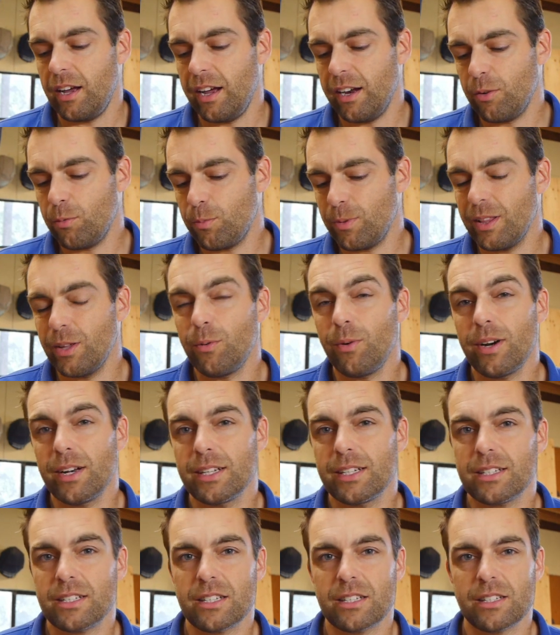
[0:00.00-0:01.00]
I don't really
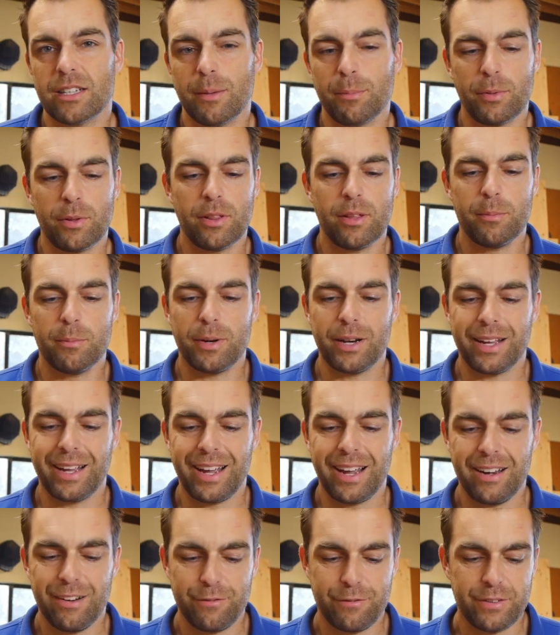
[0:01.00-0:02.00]
want to disassemble them, but I
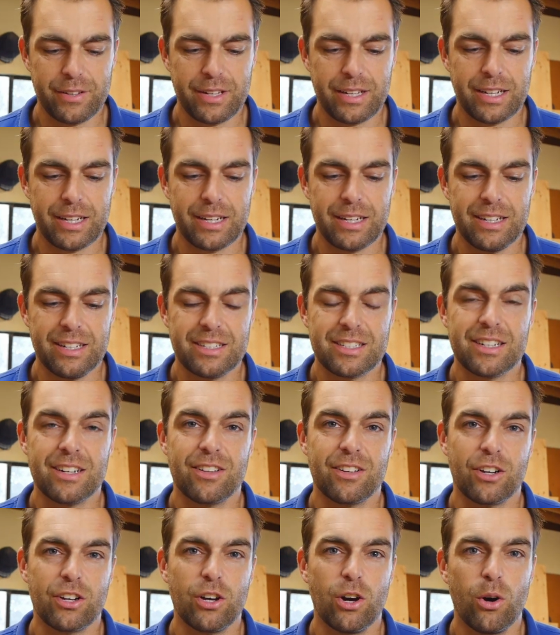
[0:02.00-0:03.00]
kind of feel like it needs
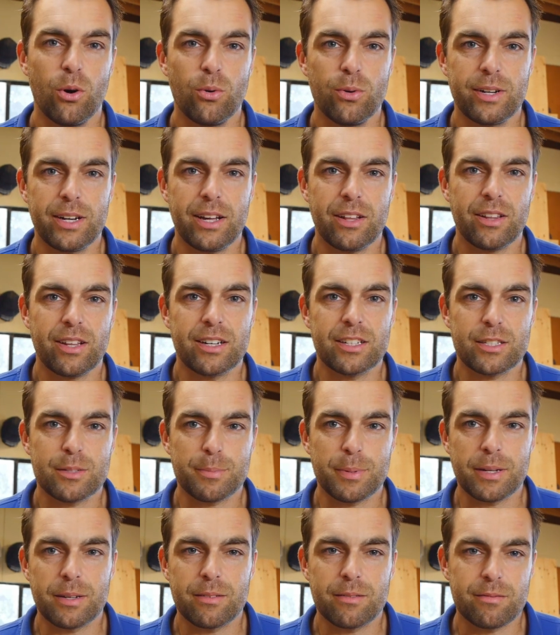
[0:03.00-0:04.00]
another coat now that it's
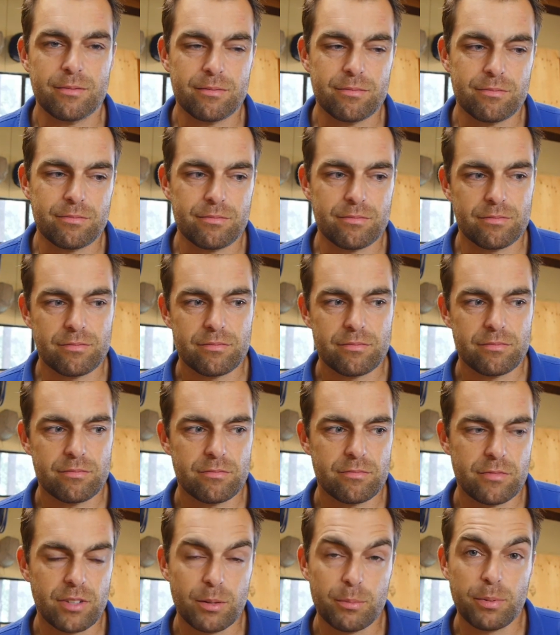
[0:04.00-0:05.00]
been,
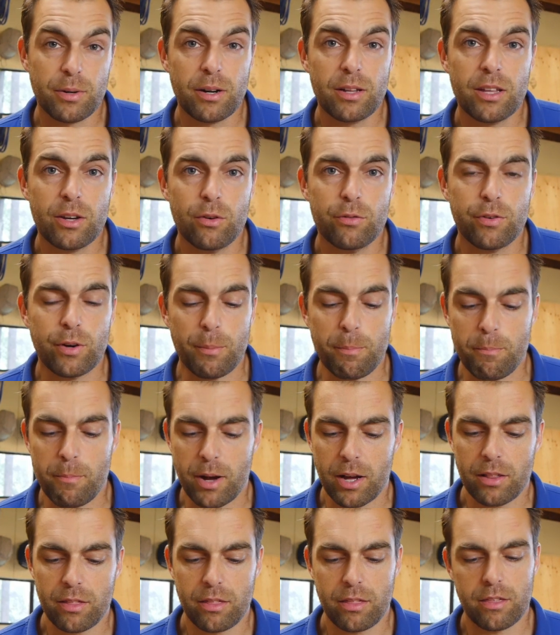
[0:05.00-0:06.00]
well, probably over a
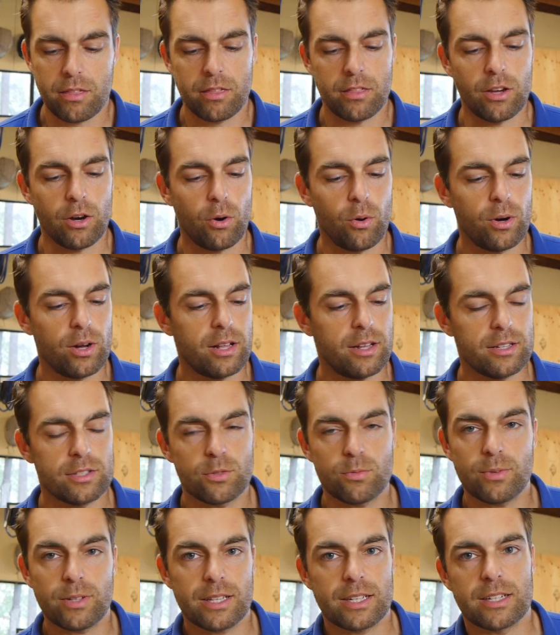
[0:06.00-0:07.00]
month. The oil has
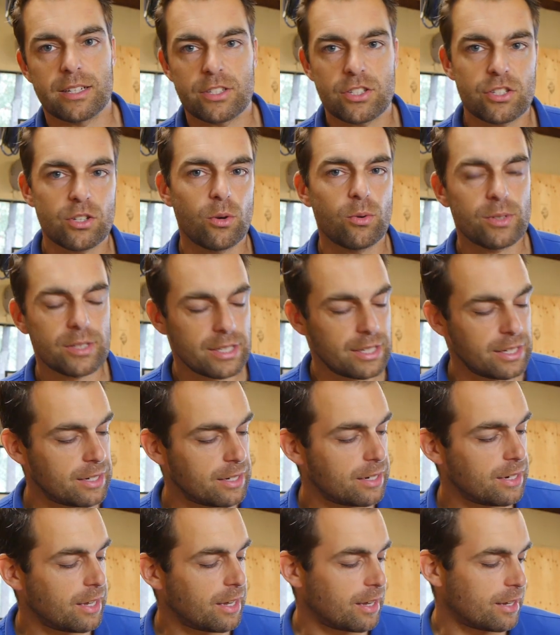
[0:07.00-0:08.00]
really soaked
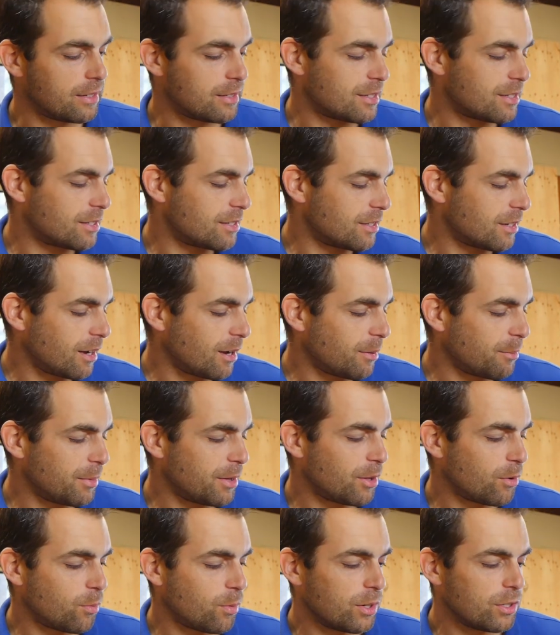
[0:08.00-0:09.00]
in, and some
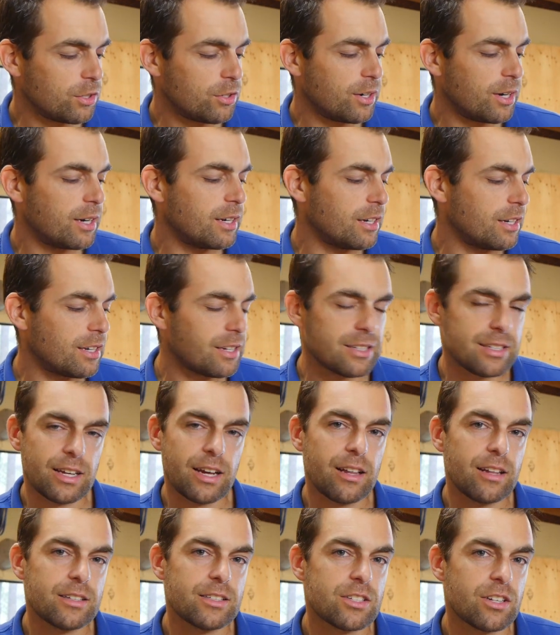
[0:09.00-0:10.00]
of the wood grain you can
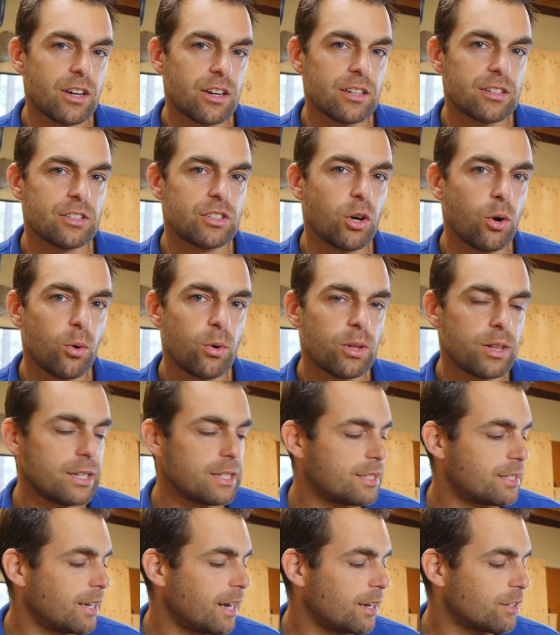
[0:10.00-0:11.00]
tell is not totally
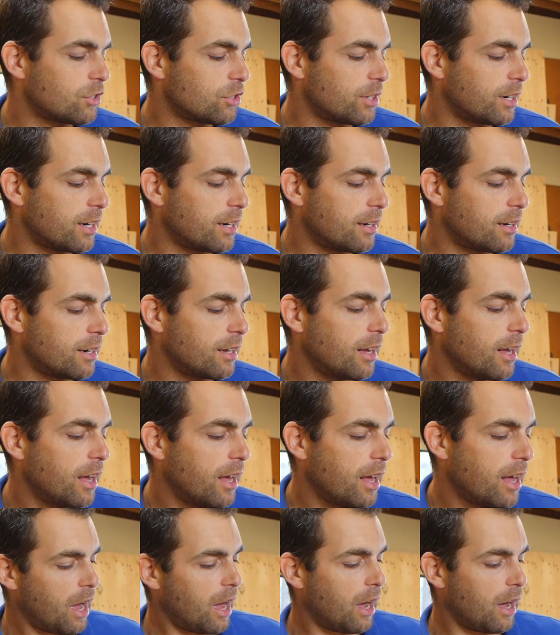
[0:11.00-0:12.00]
saturated.
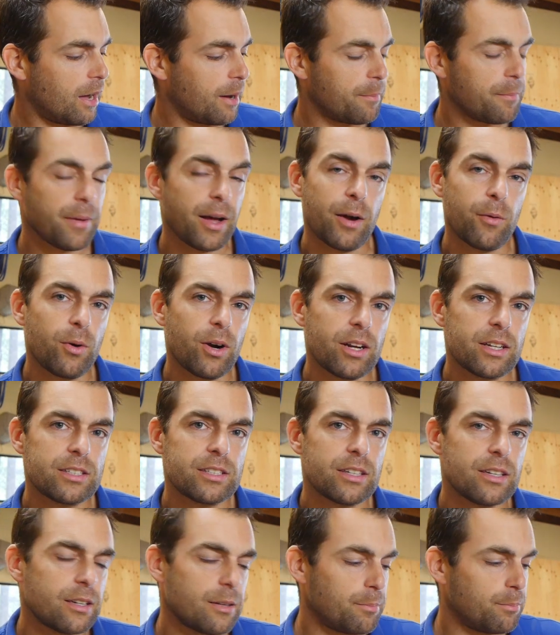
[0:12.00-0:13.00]
Um, I wanted
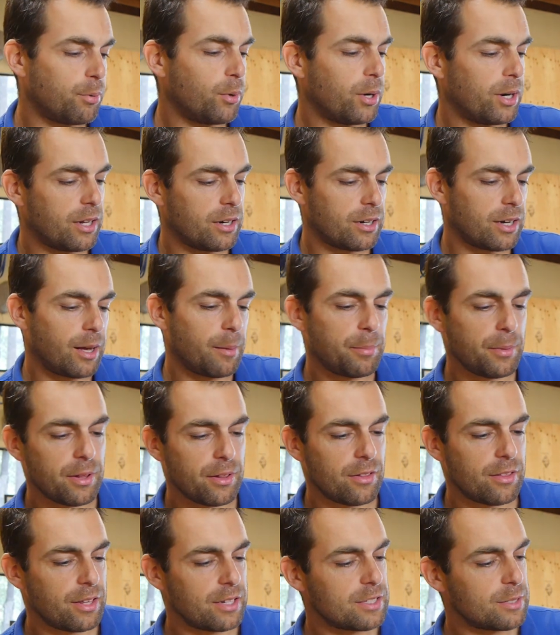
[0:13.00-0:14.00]
to point out a couple
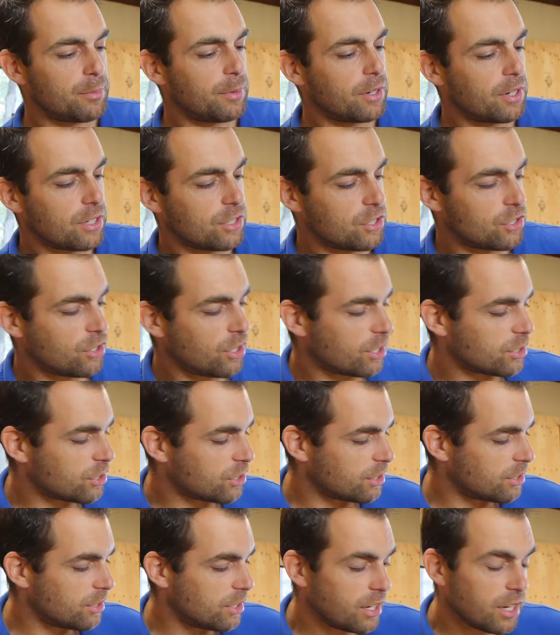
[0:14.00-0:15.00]
other things about
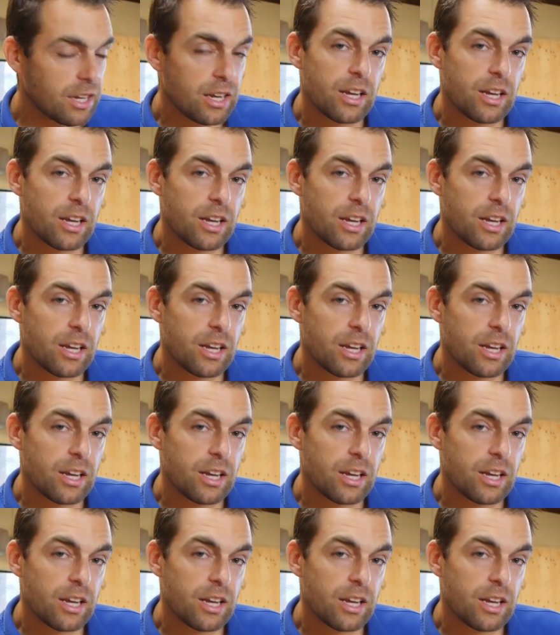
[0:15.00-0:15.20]
construction.